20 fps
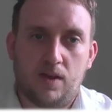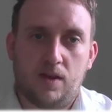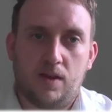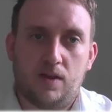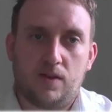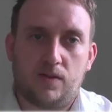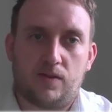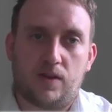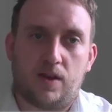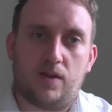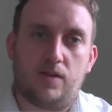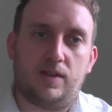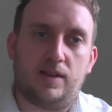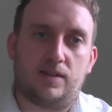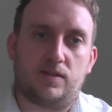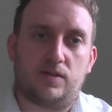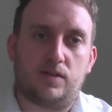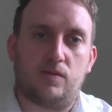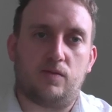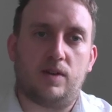So
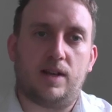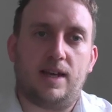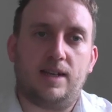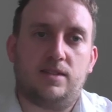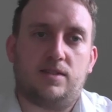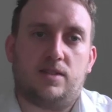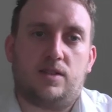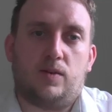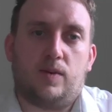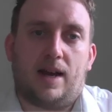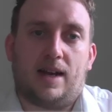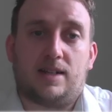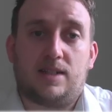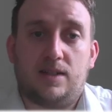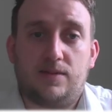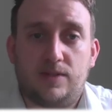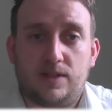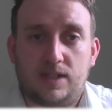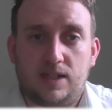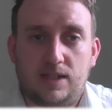this relates to
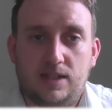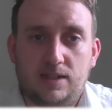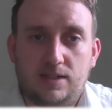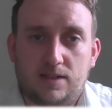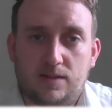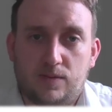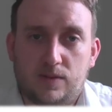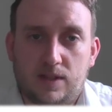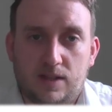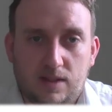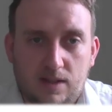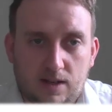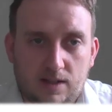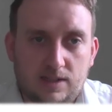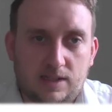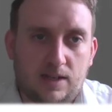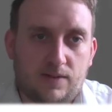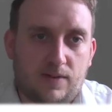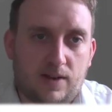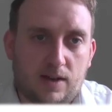activities within the
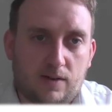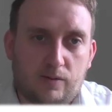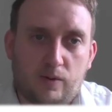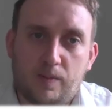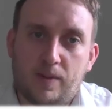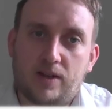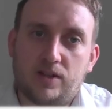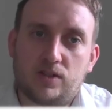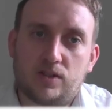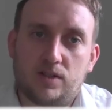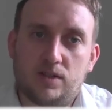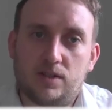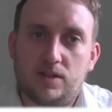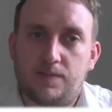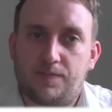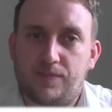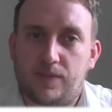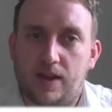ICF, like we mentioned.